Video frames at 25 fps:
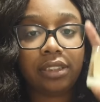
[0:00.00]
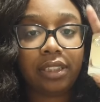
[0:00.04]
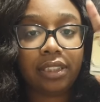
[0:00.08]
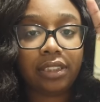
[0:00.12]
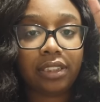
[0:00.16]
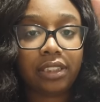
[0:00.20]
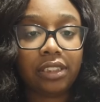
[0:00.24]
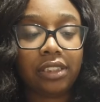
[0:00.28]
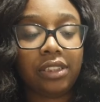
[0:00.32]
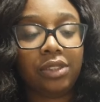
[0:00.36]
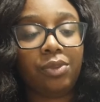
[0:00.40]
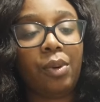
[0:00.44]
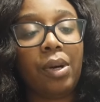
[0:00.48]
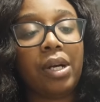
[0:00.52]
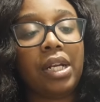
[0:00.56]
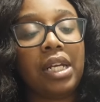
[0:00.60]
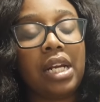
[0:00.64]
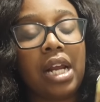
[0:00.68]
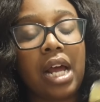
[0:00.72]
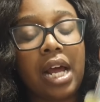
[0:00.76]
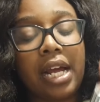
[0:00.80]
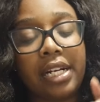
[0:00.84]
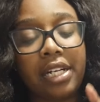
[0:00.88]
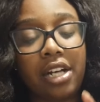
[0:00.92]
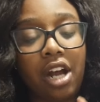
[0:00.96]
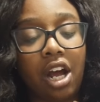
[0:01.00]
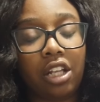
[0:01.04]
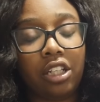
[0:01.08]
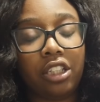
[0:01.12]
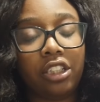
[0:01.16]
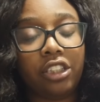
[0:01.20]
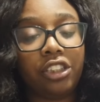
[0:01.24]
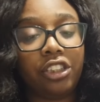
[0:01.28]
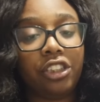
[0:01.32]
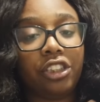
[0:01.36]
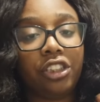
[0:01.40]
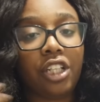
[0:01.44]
This is $29.